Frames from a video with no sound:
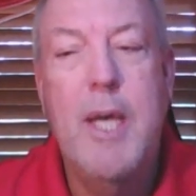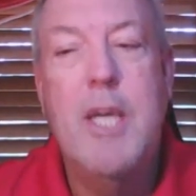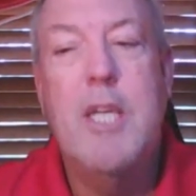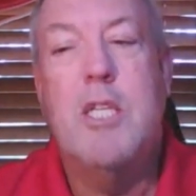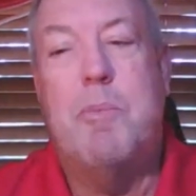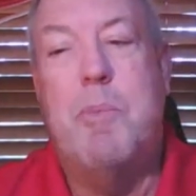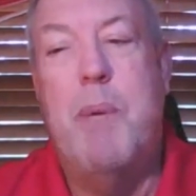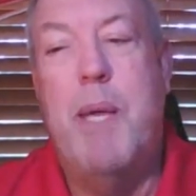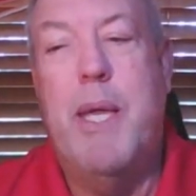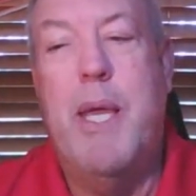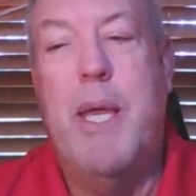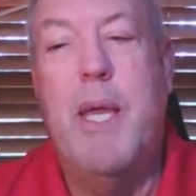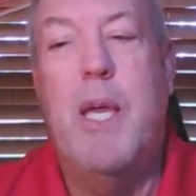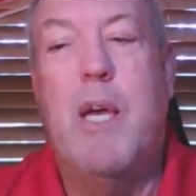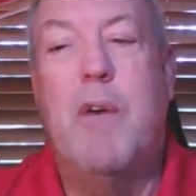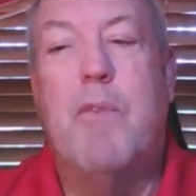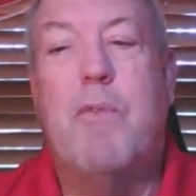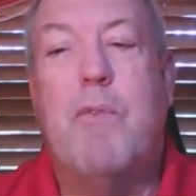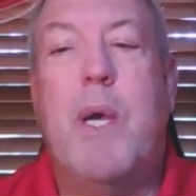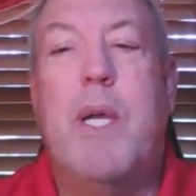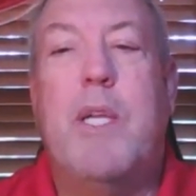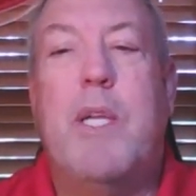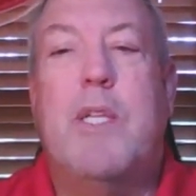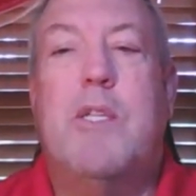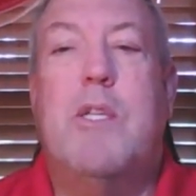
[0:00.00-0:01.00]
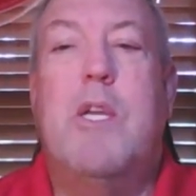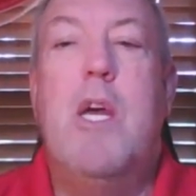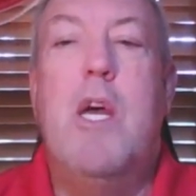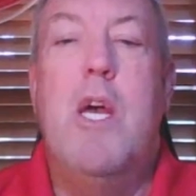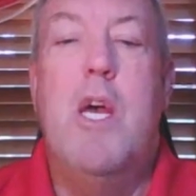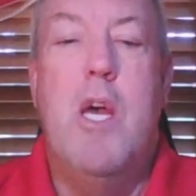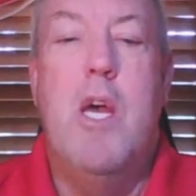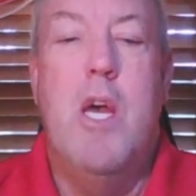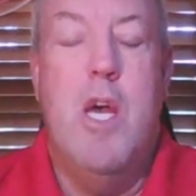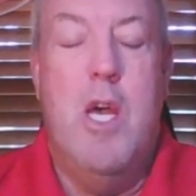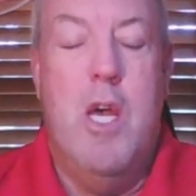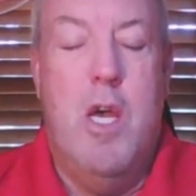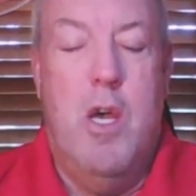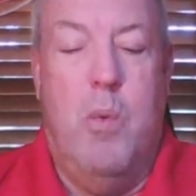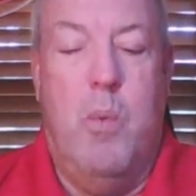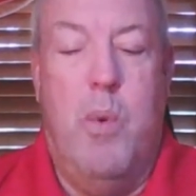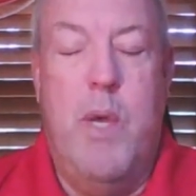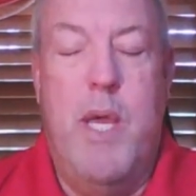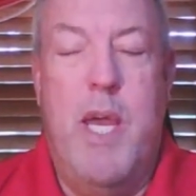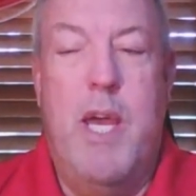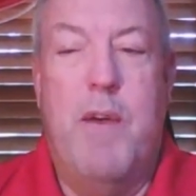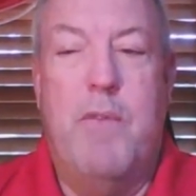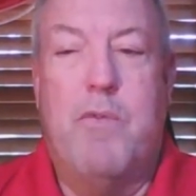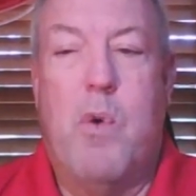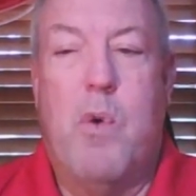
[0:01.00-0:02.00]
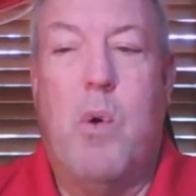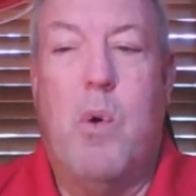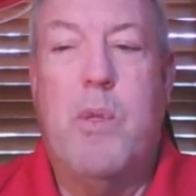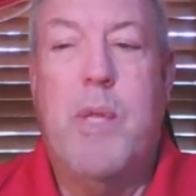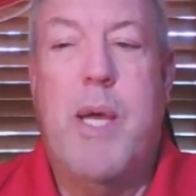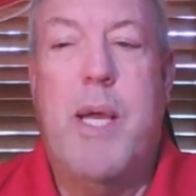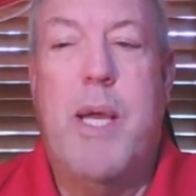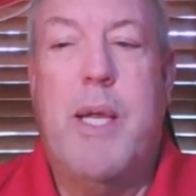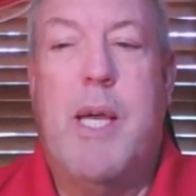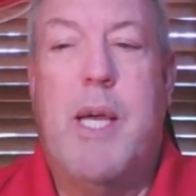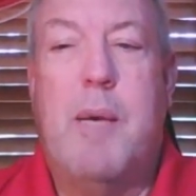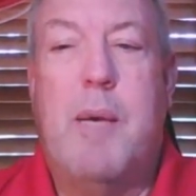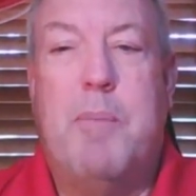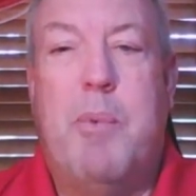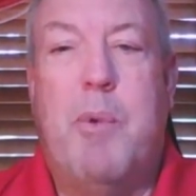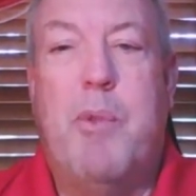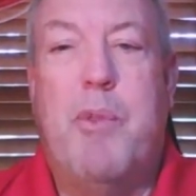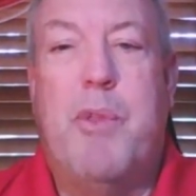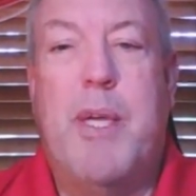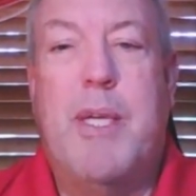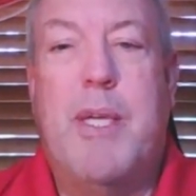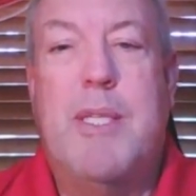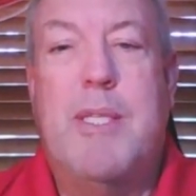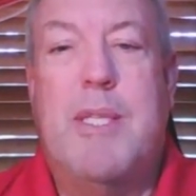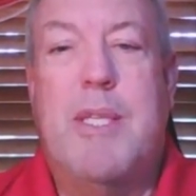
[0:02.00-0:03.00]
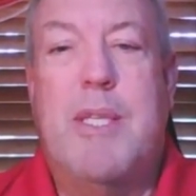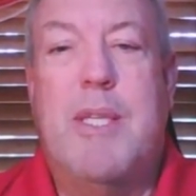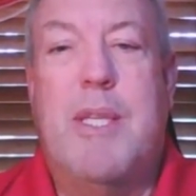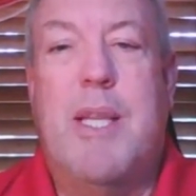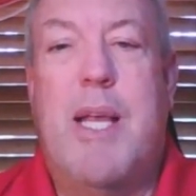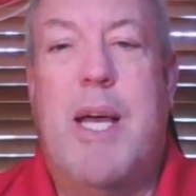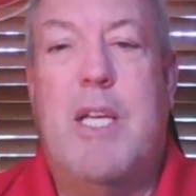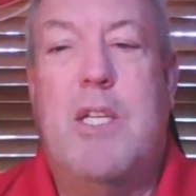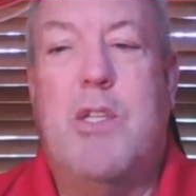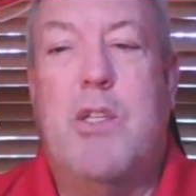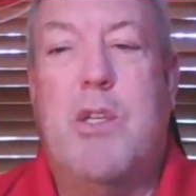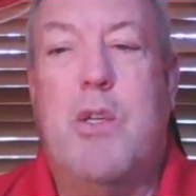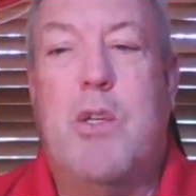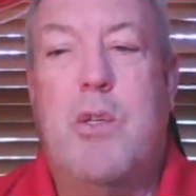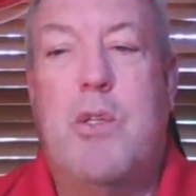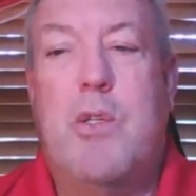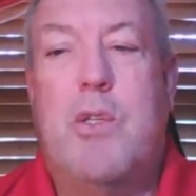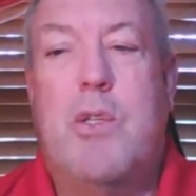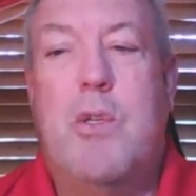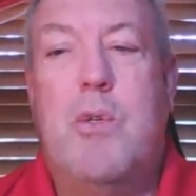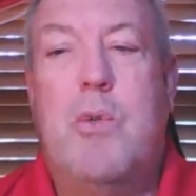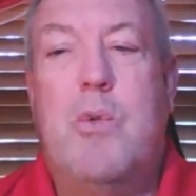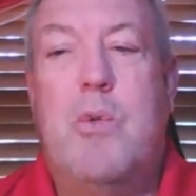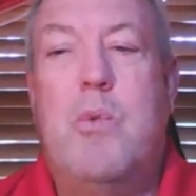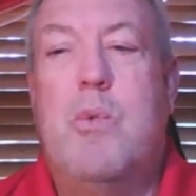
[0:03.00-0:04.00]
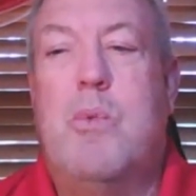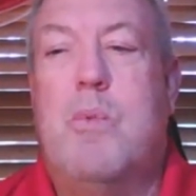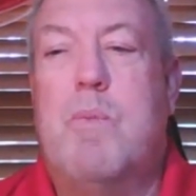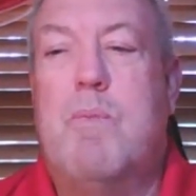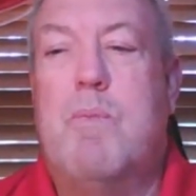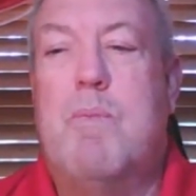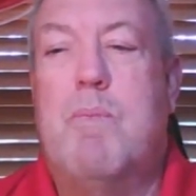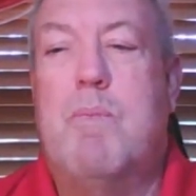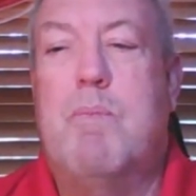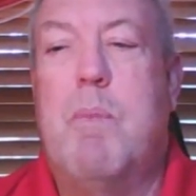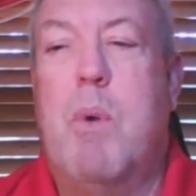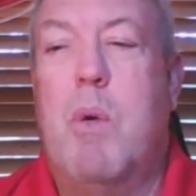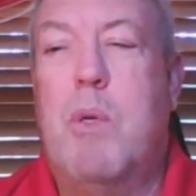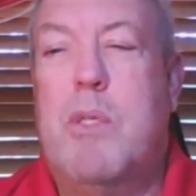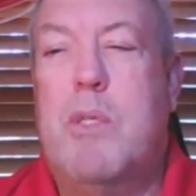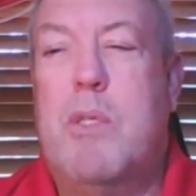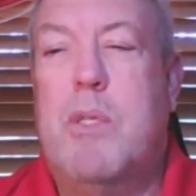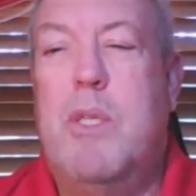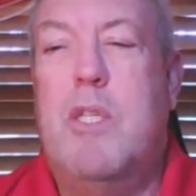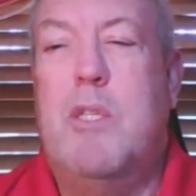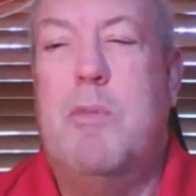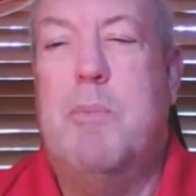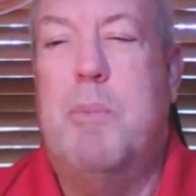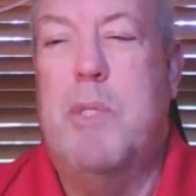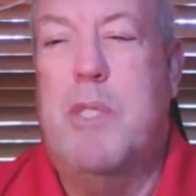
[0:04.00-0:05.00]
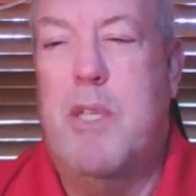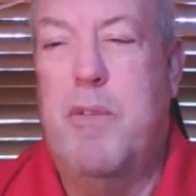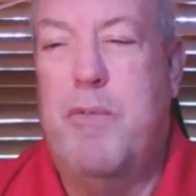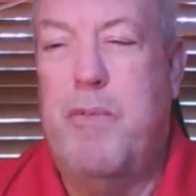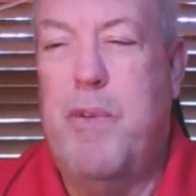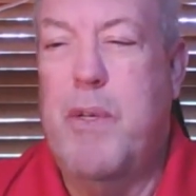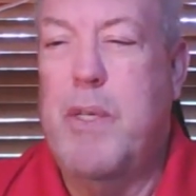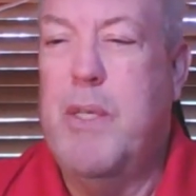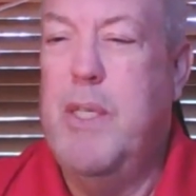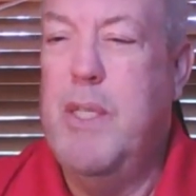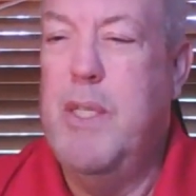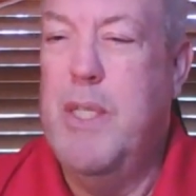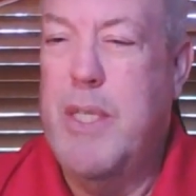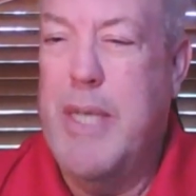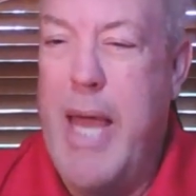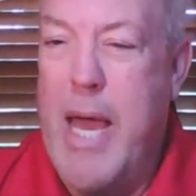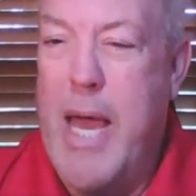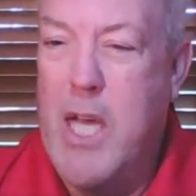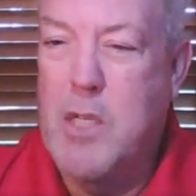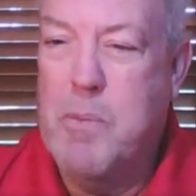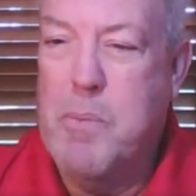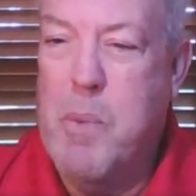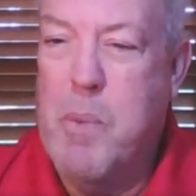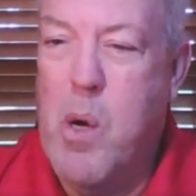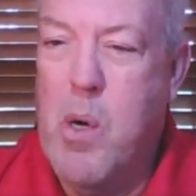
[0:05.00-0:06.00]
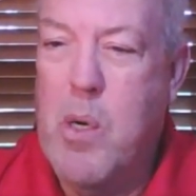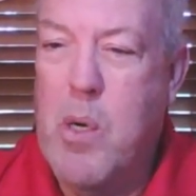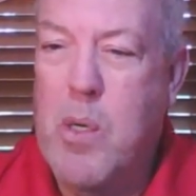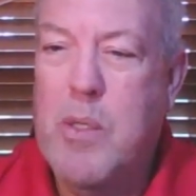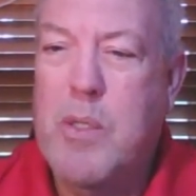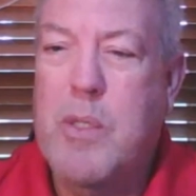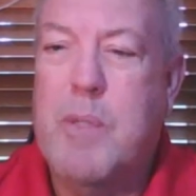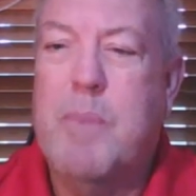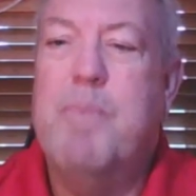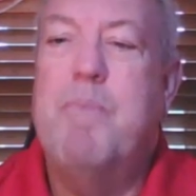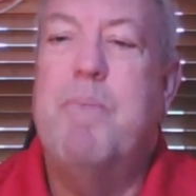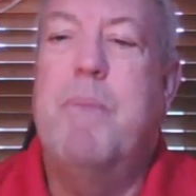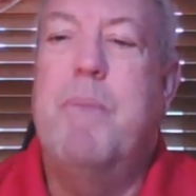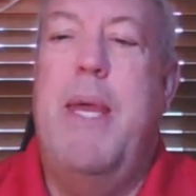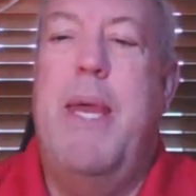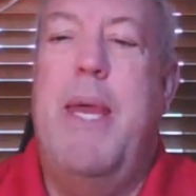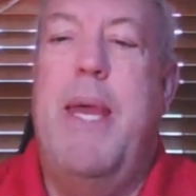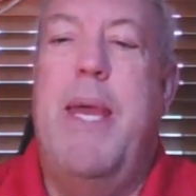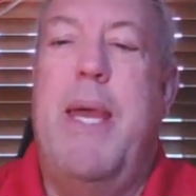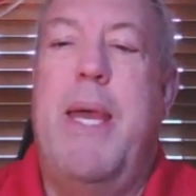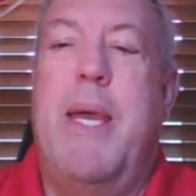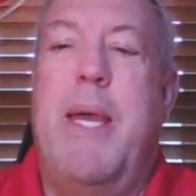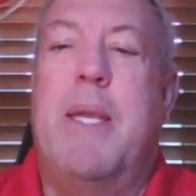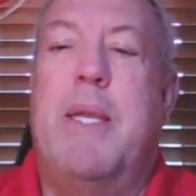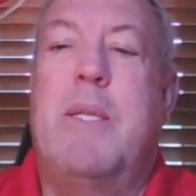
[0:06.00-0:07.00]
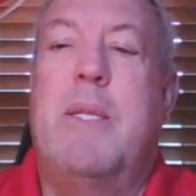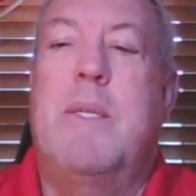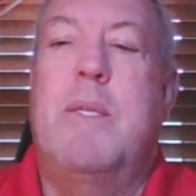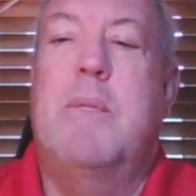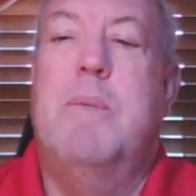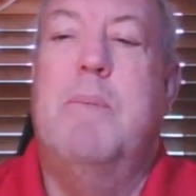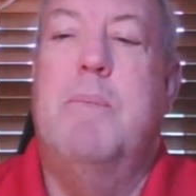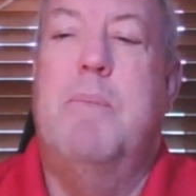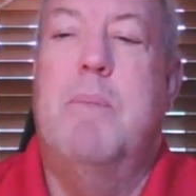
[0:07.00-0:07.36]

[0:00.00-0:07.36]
Speaking of which, we have rolled out a couple things in the last year or two, mostly specifically the dash bars, and